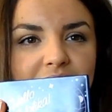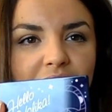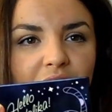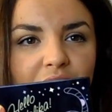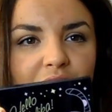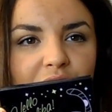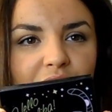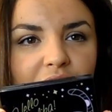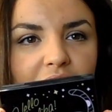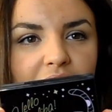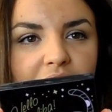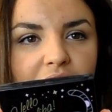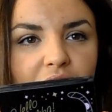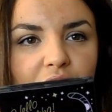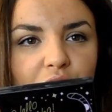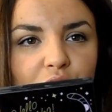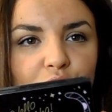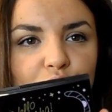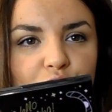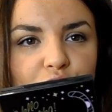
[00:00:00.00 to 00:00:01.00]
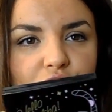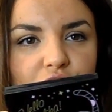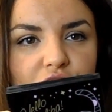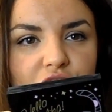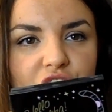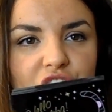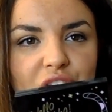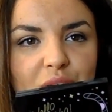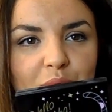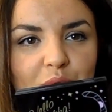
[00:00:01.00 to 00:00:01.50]
It's kind of like a
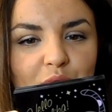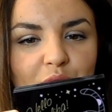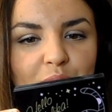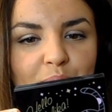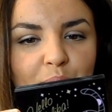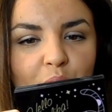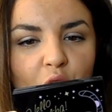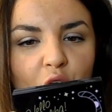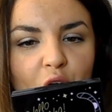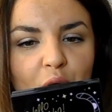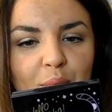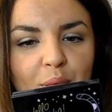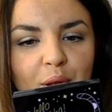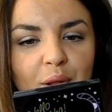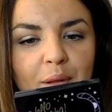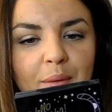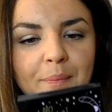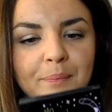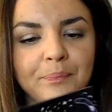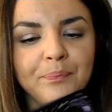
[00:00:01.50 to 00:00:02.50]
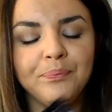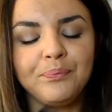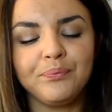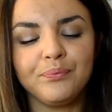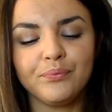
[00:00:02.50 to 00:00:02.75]
gorgeous shimmery purple.